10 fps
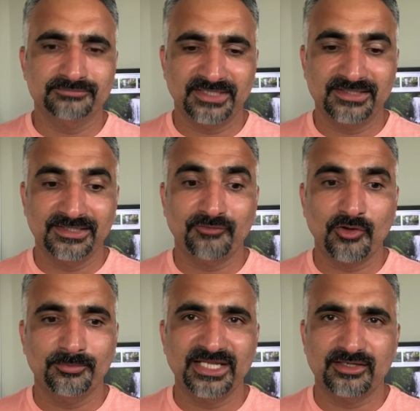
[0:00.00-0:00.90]
they
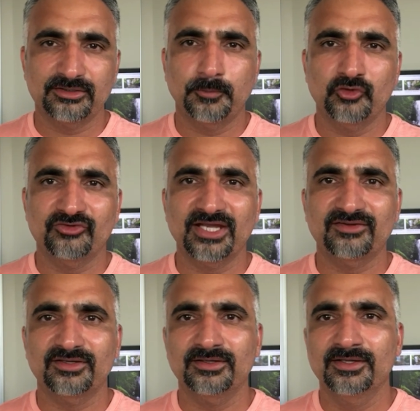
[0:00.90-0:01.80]
found me another
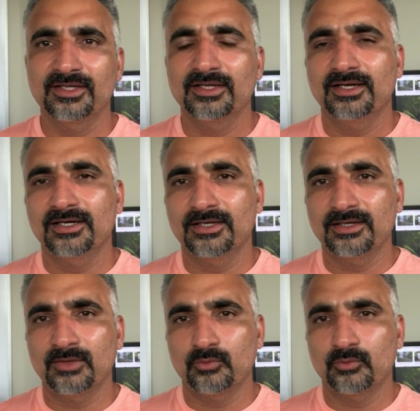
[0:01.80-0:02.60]
project. I